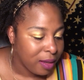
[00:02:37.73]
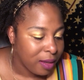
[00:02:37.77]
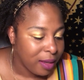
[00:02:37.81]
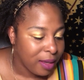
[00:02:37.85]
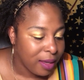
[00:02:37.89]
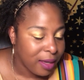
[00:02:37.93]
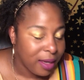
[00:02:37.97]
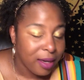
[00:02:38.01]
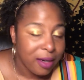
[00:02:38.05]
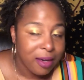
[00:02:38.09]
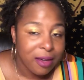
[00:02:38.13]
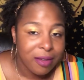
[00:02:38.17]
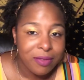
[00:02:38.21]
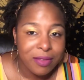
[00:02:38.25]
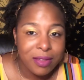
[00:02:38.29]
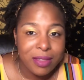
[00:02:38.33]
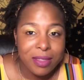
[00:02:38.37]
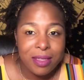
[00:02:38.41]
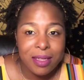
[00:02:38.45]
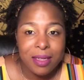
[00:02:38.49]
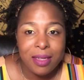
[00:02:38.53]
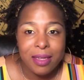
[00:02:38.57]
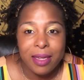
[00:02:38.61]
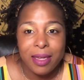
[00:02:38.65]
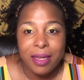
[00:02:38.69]
And
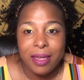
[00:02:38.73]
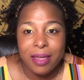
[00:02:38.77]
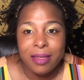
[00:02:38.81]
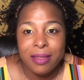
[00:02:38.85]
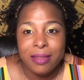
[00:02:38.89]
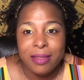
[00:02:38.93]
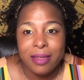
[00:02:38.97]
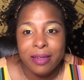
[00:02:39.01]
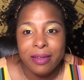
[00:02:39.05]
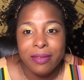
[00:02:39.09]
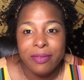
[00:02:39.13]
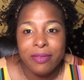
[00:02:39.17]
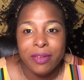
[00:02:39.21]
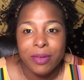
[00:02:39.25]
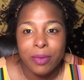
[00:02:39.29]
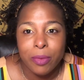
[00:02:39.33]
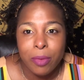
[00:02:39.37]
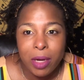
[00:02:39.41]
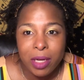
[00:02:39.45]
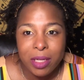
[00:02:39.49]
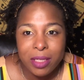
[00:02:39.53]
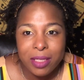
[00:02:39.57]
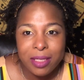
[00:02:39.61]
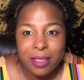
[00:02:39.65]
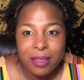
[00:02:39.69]
obviously, like I said, if you're
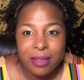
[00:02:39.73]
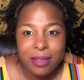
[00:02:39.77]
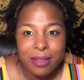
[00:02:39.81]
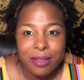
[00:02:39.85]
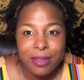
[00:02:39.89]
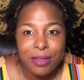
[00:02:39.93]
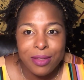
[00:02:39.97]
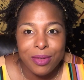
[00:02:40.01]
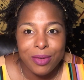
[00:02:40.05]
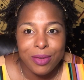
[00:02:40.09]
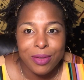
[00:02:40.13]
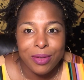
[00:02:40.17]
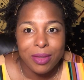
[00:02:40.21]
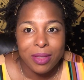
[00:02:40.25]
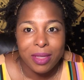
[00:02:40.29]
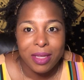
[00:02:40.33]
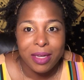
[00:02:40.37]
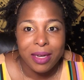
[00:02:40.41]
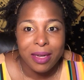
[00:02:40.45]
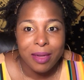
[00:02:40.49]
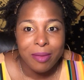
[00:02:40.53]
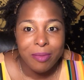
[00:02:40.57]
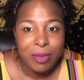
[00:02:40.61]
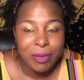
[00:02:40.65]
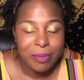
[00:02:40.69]
watching this, you know
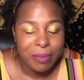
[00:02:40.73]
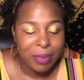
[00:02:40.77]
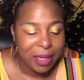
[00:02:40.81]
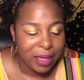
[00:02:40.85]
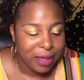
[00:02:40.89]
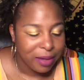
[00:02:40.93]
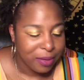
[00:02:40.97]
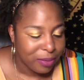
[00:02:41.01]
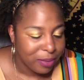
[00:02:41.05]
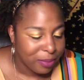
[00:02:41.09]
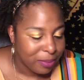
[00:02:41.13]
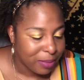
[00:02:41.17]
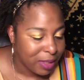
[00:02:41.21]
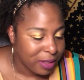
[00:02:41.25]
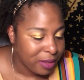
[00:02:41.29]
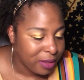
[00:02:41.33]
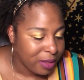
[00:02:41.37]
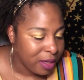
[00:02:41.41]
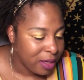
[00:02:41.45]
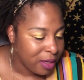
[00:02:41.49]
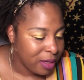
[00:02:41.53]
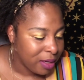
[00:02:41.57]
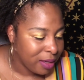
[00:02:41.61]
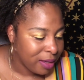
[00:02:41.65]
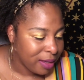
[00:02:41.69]
that I'm a Black
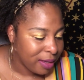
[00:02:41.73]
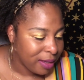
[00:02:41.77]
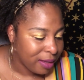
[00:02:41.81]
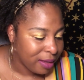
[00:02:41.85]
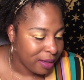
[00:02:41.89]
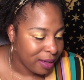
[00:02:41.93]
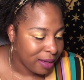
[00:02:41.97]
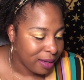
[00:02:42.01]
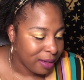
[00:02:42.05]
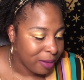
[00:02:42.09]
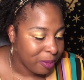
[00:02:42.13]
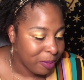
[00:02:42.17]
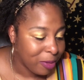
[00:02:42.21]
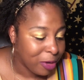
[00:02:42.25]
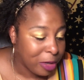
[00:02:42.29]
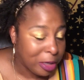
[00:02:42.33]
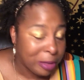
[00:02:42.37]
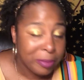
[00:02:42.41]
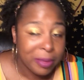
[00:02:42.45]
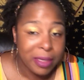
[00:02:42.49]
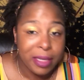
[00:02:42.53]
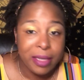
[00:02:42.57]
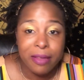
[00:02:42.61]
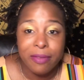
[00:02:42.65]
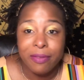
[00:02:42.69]
woman, and that can
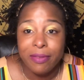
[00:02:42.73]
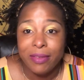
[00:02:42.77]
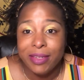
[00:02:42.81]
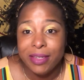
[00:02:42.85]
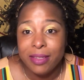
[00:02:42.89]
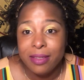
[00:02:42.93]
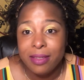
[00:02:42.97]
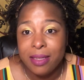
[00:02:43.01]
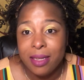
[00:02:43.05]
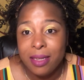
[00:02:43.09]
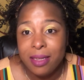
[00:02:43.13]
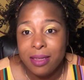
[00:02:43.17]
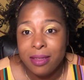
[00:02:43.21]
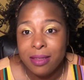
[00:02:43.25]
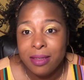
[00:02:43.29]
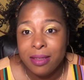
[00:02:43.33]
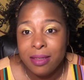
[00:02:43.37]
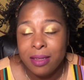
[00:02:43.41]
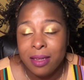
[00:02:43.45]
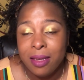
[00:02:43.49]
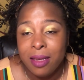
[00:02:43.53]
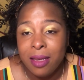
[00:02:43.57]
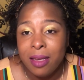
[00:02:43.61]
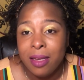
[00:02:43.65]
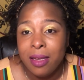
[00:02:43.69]
probably give you a
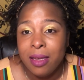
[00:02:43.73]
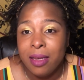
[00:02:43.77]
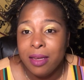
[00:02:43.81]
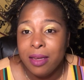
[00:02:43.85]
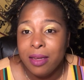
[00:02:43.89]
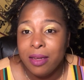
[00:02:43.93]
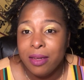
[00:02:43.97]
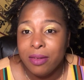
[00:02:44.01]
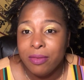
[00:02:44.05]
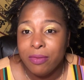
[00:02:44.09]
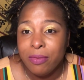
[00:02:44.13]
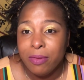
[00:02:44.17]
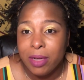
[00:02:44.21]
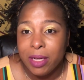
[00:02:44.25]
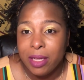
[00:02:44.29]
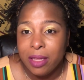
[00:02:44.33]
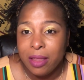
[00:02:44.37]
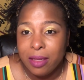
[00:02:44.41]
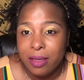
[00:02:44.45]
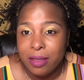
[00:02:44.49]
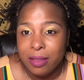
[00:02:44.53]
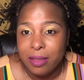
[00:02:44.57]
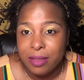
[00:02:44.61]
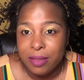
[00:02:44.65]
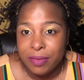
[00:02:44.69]
sense of where
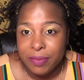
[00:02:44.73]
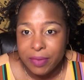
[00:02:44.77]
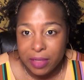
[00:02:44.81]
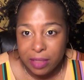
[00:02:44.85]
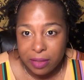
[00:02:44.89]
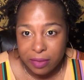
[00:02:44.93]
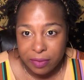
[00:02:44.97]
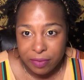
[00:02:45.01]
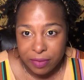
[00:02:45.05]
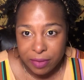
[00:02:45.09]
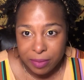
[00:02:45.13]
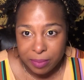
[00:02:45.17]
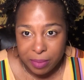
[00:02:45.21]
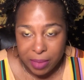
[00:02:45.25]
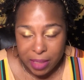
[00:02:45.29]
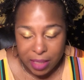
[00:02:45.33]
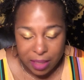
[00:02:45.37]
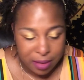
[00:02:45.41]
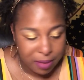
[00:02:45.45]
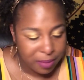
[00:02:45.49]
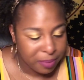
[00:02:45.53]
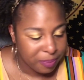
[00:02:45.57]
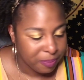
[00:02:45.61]
things fell for me.